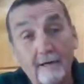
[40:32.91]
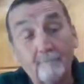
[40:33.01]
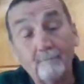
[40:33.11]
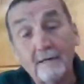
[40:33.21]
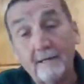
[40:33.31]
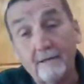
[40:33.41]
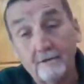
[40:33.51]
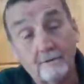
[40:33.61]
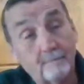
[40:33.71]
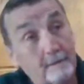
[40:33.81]
I've been in
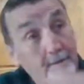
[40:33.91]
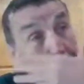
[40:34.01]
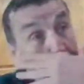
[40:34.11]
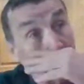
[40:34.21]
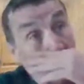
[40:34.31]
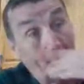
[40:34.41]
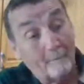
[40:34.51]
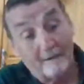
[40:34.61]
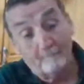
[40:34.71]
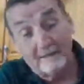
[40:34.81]
those places.
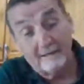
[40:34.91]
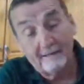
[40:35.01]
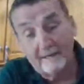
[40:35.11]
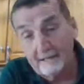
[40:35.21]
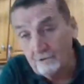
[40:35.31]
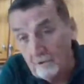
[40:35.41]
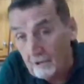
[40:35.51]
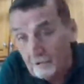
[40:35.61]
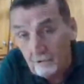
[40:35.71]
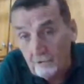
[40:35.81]
I've been in the
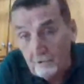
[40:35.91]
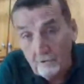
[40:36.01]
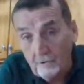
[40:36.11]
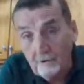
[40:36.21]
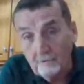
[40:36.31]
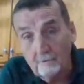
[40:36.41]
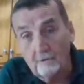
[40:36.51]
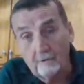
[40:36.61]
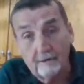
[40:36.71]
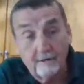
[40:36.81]
astronaut crew quarters where
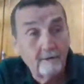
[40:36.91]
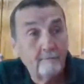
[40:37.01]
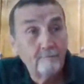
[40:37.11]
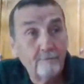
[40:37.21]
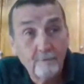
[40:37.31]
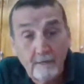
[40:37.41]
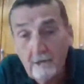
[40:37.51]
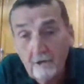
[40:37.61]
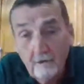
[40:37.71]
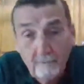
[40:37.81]
only
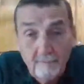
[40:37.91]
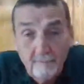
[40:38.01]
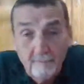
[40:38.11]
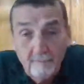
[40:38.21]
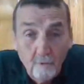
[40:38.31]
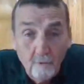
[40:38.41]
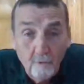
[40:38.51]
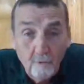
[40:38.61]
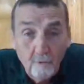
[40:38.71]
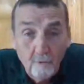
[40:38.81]
300 people in the
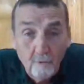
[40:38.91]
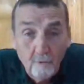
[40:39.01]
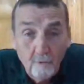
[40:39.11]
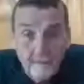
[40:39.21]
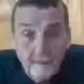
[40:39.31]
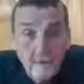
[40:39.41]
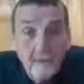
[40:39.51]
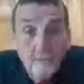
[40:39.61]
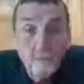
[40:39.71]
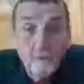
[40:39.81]
world have ever been.
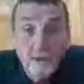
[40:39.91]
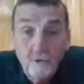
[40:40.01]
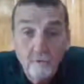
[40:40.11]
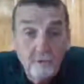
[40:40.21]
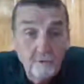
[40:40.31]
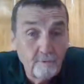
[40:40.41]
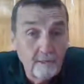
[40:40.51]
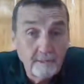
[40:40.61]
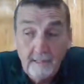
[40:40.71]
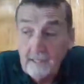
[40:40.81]
Only one U.S.
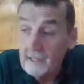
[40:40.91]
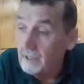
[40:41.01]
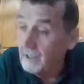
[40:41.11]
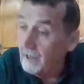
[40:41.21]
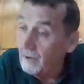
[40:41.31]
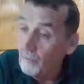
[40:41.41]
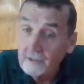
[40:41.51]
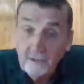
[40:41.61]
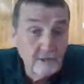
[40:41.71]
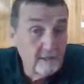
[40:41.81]
president, not
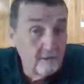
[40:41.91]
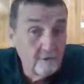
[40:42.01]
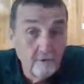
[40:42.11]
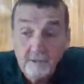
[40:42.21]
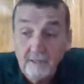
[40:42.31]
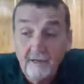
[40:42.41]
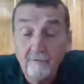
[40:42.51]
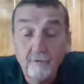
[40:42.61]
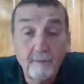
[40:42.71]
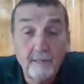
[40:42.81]
one senator has
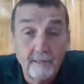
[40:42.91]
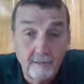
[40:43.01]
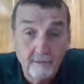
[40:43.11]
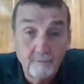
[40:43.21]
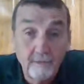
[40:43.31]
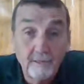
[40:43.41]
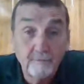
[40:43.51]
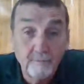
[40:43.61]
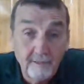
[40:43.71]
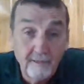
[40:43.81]
ever been in this
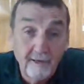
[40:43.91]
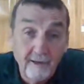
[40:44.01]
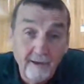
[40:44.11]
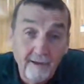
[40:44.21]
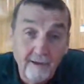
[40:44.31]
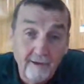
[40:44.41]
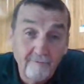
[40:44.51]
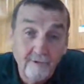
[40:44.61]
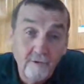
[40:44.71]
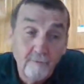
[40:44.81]
place, but yet I have.
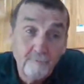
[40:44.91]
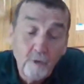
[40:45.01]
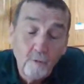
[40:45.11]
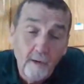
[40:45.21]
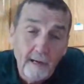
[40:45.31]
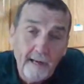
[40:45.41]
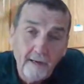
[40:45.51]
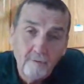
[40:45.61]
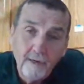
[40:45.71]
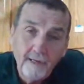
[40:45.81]
Why?
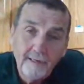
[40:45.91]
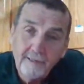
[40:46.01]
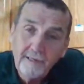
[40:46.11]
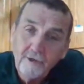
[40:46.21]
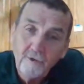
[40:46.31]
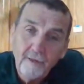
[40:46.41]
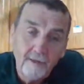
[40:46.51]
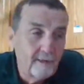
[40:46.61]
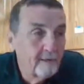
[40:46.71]
Why did they do that?